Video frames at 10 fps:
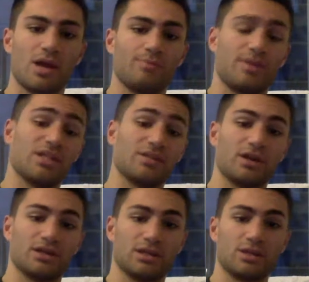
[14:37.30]
Best of
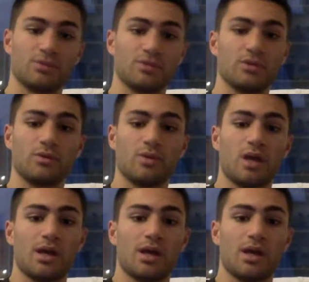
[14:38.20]
luck to him too.